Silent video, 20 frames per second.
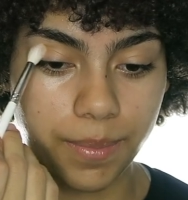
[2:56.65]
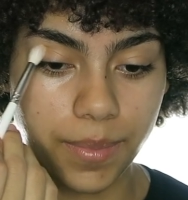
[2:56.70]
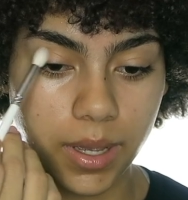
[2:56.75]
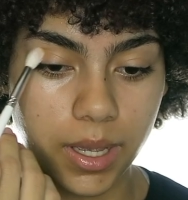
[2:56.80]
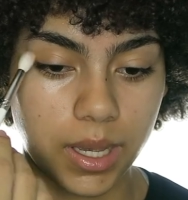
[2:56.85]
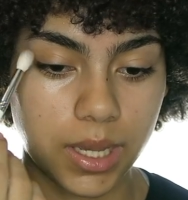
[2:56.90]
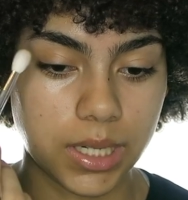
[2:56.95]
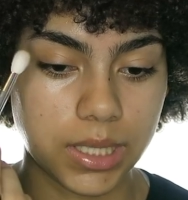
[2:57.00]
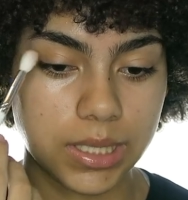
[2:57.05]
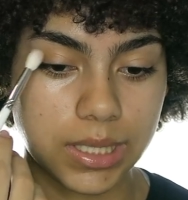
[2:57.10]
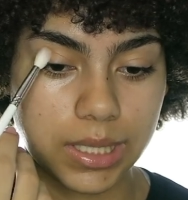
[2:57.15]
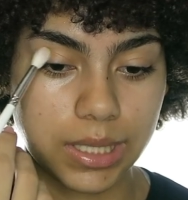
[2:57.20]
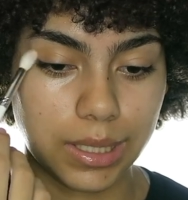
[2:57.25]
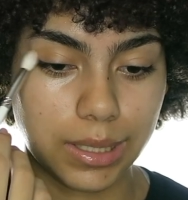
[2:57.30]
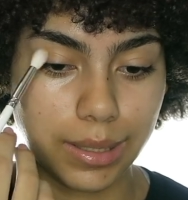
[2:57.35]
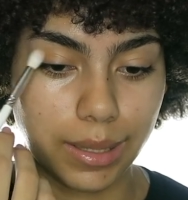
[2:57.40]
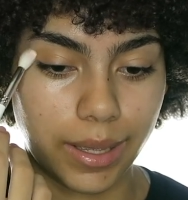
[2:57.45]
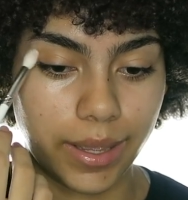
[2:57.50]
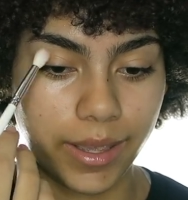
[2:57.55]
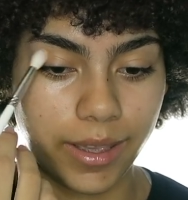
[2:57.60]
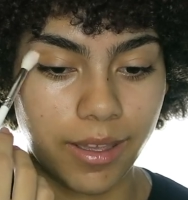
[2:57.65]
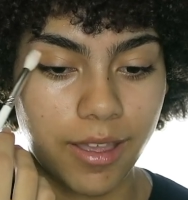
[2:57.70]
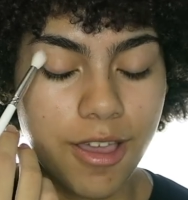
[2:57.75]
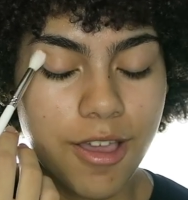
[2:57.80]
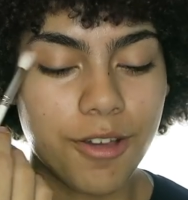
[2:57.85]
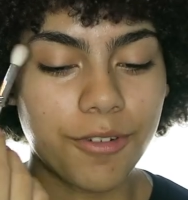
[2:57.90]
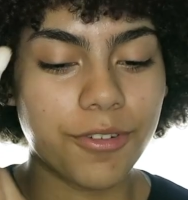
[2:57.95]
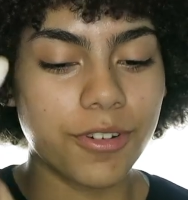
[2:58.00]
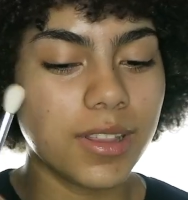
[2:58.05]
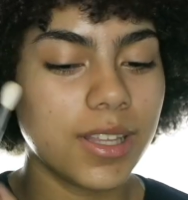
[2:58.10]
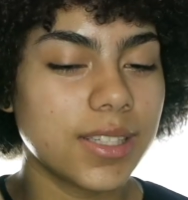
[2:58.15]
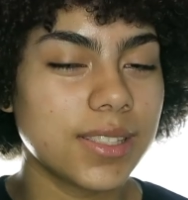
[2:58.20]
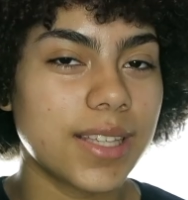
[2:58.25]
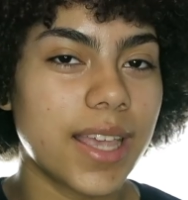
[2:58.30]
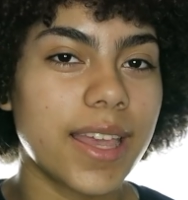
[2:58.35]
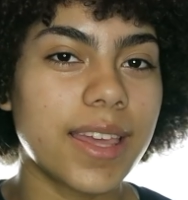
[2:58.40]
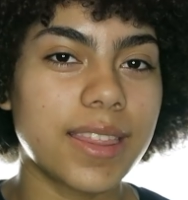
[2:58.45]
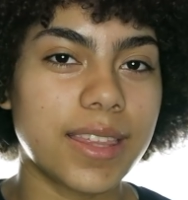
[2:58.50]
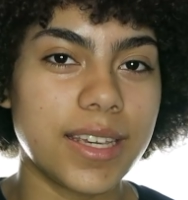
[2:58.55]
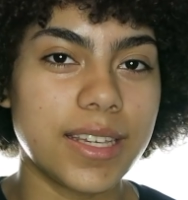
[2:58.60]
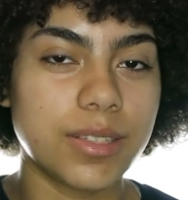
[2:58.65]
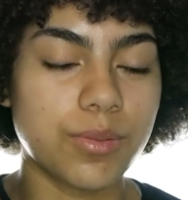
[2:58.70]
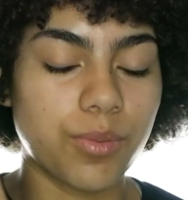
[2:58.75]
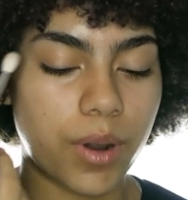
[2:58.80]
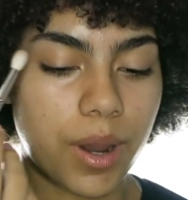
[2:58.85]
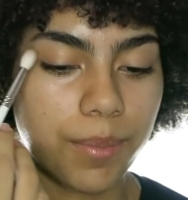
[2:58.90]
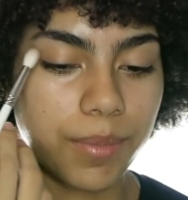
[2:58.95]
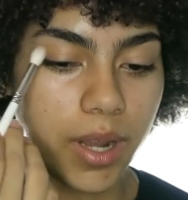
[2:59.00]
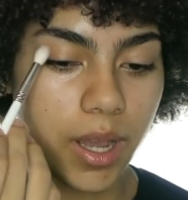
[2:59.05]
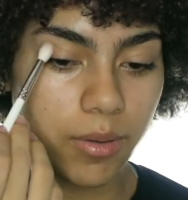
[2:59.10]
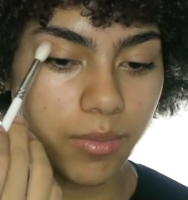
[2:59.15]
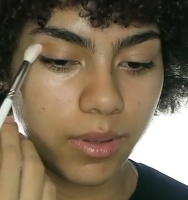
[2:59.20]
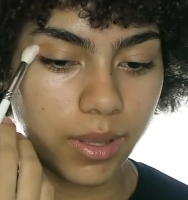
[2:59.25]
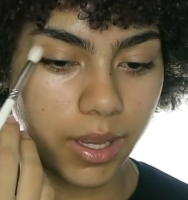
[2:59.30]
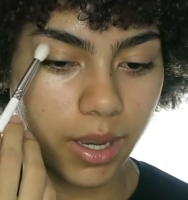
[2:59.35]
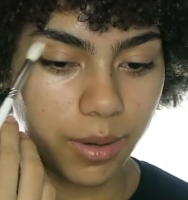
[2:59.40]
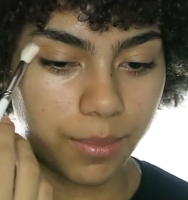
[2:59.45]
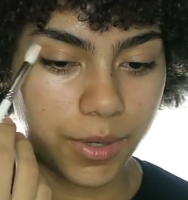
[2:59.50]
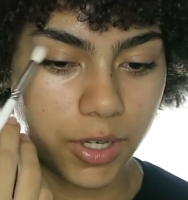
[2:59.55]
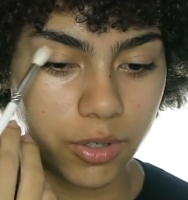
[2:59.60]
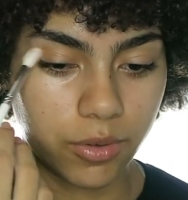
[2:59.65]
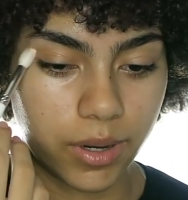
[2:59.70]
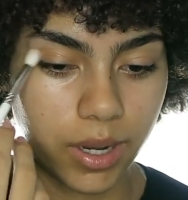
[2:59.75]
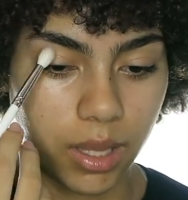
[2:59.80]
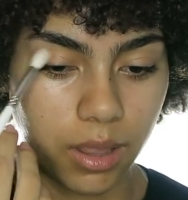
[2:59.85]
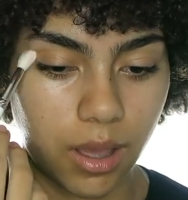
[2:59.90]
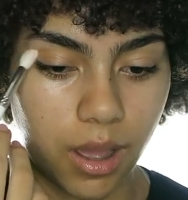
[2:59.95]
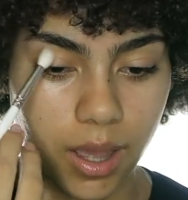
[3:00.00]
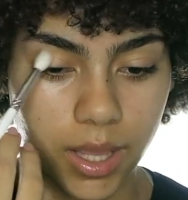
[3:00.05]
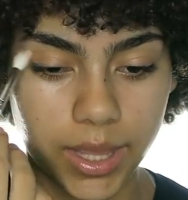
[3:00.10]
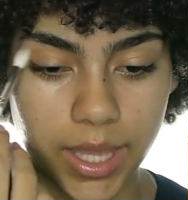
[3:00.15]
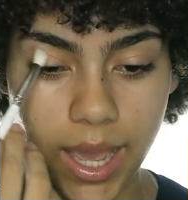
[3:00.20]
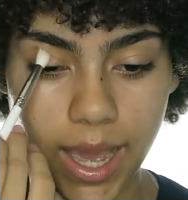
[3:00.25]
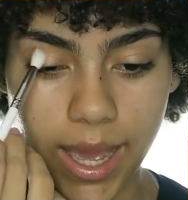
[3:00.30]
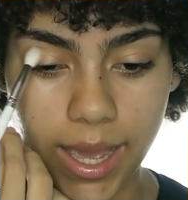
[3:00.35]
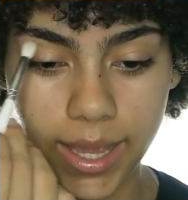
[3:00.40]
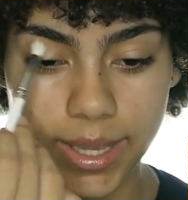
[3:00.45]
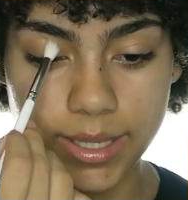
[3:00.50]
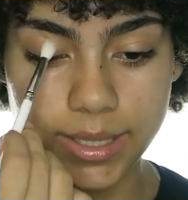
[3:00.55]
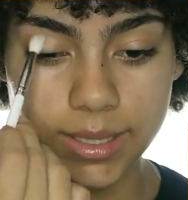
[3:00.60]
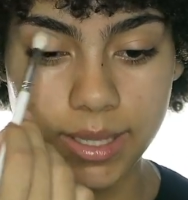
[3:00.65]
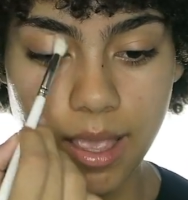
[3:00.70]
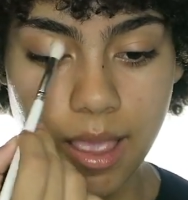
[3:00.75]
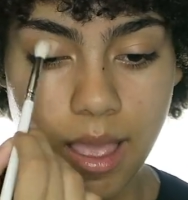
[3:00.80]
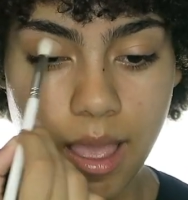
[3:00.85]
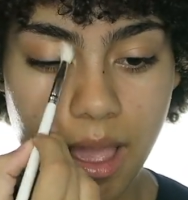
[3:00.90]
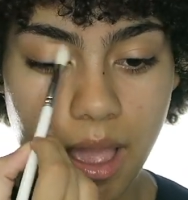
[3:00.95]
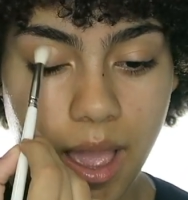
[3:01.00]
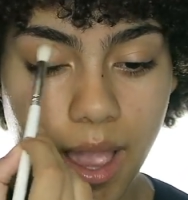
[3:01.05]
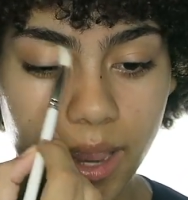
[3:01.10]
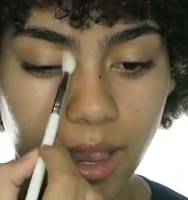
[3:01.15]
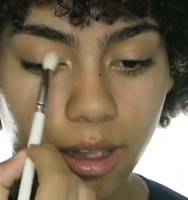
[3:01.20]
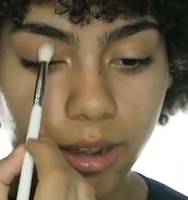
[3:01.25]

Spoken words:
But honestly, like for looks like these where I'm not really going to be doing a lot on the eyes, I